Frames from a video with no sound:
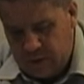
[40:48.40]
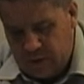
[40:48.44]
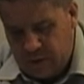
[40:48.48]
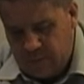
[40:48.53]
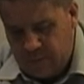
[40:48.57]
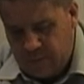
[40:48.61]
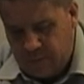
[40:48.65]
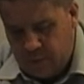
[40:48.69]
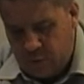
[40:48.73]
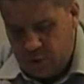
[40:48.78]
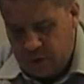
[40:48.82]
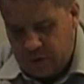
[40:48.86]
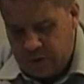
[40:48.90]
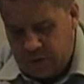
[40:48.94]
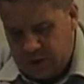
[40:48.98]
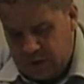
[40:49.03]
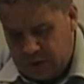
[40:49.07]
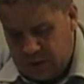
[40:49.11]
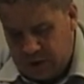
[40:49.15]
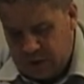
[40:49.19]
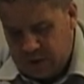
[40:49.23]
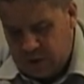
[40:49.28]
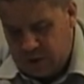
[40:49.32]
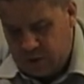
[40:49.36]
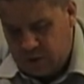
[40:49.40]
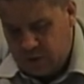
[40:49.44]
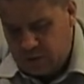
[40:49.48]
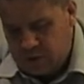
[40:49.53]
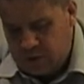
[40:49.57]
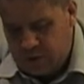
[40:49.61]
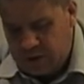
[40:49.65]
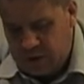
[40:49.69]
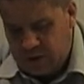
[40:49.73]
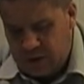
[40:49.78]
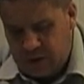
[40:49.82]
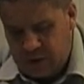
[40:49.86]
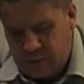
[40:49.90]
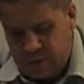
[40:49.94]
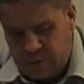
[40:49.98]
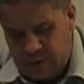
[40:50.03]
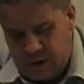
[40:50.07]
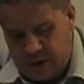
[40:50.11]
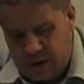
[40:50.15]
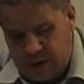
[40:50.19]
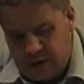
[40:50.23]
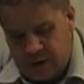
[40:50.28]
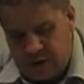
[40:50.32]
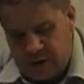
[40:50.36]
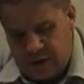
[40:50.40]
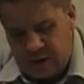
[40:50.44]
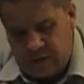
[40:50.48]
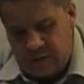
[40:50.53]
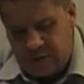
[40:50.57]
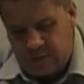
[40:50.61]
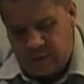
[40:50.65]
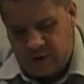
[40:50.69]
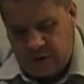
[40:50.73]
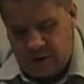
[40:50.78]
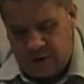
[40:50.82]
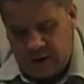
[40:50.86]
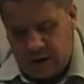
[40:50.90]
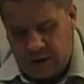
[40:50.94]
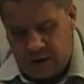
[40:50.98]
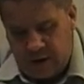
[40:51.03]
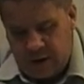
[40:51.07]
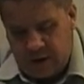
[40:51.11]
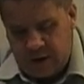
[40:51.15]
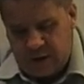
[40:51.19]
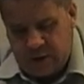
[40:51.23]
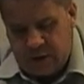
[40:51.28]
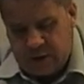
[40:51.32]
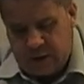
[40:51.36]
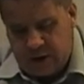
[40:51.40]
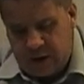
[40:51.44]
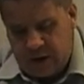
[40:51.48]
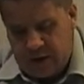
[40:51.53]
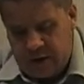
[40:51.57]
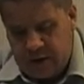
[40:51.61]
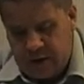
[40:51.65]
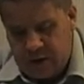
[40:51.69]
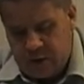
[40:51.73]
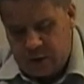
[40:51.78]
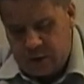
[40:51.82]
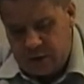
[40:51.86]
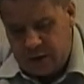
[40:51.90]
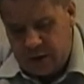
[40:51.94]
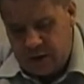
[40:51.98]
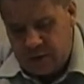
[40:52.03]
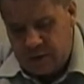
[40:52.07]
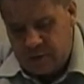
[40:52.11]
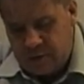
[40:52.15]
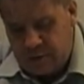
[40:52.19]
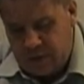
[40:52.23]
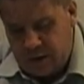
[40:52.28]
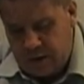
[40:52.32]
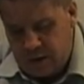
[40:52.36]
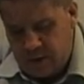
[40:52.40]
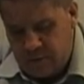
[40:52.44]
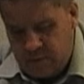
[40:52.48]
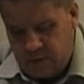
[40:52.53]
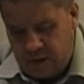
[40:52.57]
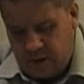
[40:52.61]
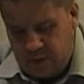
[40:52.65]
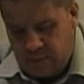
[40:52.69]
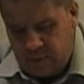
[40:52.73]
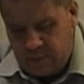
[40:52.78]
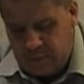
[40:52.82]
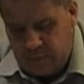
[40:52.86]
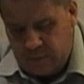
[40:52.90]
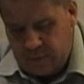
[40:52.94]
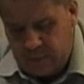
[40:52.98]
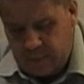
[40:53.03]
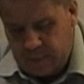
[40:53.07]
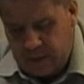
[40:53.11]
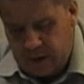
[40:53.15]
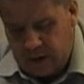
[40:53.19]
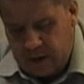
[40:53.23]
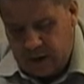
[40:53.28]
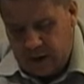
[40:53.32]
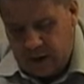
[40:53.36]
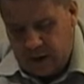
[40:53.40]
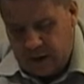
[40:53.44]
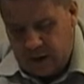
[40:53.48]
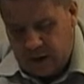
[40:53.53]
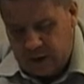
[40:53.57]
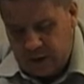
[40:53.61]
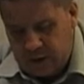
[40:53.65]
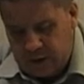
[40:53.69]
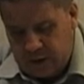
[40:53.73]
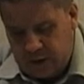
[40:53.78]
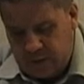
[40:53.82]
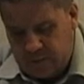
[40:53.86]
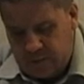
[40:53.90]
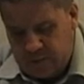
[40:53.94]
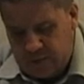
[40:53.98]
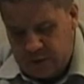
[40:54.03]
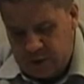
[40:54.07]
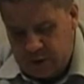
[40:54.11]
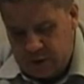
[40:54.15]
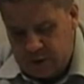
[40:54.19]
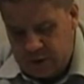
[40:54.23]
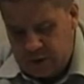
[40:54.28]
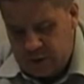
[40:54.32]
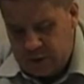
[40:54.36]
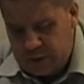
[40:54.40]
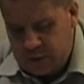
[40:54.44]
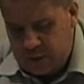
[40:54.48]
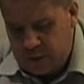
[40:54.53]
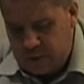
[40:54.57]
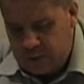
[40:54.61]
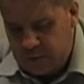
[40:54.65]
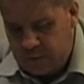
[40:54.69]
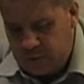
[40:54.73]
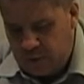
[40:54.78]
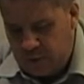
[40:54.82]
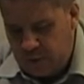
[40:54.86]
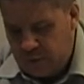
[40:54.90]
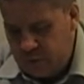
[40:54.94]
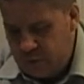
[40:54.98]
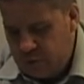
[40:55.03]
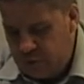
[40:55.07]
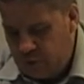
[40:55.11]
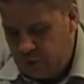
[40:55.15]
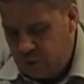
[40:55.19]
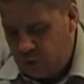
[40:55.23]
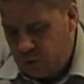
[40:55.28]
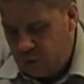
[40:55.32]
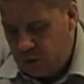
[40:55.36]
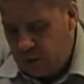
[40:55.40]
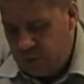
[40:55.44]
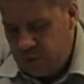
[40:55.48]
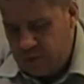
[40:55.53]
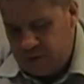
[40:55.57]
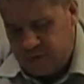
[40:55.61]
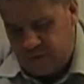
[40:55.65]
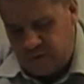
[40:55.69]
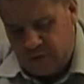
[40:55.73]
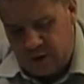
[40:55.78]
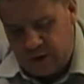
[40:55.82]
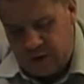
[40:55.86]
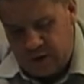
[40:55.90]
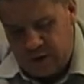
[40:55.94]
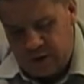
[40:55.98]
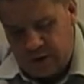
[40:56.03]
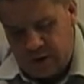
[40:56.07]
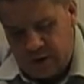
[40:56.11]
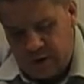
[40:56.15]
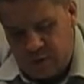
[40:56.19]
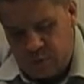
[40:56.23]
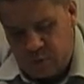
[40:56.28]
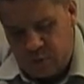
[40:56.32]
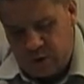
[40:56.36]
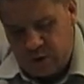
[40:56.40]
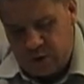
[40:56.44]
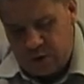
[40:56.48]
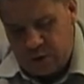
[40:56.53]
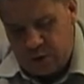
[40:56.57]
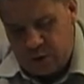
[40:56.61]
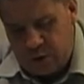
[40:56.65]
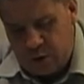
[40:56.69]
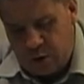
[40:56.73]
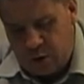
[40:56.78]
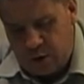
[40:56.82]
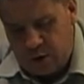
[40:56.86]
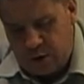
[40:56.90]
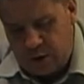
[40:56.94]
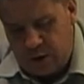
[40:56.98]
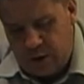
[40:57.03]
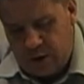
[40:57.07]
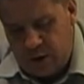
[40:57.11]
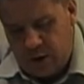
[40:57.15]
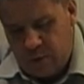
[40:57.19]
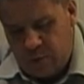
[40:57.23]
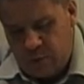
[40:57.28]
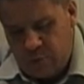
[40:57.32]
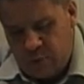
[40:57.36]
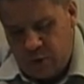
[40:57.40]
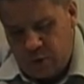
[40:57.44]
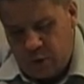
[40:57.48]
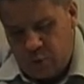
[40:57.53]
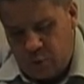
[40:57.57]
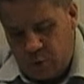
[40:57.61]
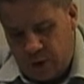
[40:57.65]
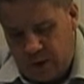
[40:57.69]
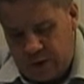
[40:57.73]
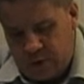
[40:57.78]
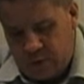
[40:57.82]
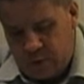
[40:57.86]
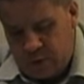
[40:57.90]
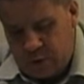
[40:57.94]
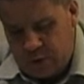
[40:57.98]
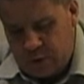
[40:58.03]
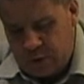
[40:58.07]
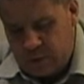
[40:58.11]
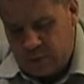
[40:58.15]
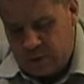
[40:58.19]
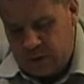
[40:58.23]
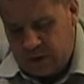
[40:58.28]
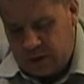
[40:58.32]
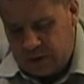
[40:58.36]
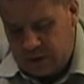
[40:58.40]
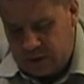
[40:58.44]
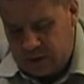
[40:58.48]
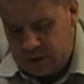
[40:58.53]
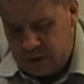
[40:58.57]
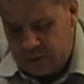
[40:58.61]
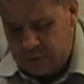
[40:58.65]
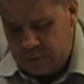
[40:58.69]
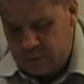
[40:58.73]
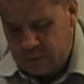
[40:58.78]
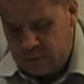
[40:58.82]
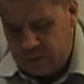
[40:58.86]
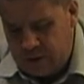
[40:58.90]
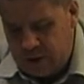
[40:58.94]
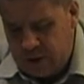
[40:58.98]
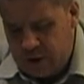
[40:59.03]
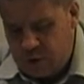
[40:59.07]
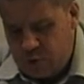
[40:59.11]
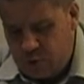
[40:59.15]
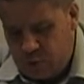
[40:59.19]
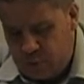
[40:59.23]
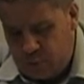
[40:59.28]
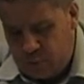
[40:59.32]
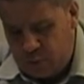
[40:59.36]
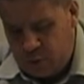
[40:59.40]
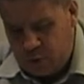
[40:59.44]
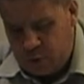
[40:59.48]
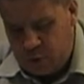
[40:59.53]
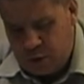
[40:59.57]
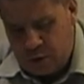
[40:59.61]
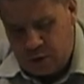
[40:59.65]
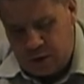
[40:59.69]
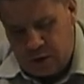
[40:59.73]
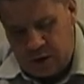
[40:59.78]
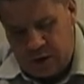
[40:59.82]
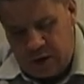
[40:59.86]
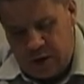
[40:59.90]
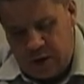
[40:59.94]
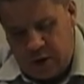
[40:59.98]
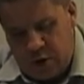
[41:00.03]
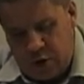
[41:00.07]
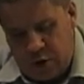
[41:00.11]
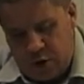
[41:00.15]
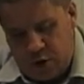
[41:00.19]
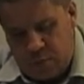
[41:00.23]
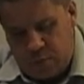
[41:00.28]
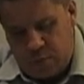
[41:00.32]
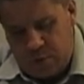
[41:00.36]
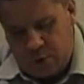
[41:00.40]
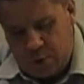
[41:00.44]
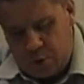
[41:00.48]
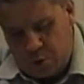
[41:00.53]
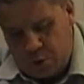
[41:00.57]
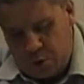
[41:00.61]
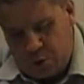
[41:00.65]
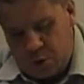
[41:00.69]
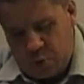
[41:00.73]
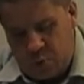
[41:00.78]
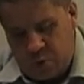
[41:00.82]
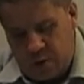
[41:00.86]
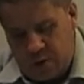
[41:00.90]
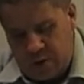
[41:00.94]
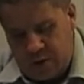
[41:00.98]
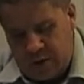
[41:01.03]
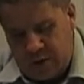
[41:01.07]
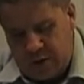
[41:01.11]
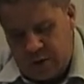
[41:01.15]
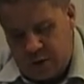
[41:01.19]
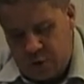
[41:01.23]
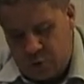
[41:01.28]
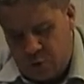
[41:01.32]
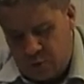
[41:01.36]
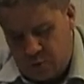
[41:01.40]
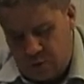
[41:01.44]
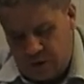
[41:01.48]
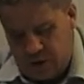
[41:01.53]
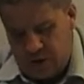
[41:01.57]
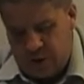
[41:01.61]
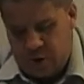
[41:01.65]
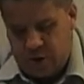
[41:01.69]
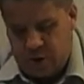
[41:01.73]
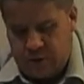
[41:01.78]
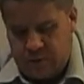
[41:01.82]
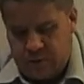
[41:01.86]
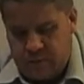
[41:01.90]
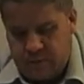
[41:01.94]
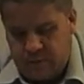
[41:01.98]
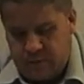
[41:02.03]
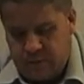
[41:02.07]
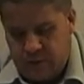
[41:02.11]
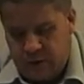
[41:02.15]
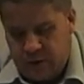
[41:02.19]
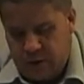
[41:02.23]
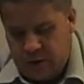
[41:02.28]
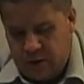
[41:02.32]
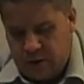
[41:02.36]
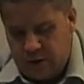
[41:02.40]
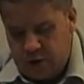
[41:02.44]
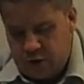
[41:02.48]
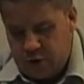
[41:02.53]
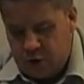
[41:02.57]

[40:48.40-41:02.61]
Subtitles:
Four categories can be identified. Sahih, sound, imam. Al-Shafi states that the following requirements for a hadith which is not mutawatir to be acceptable. Each reporter should be trustworthy in his religion. He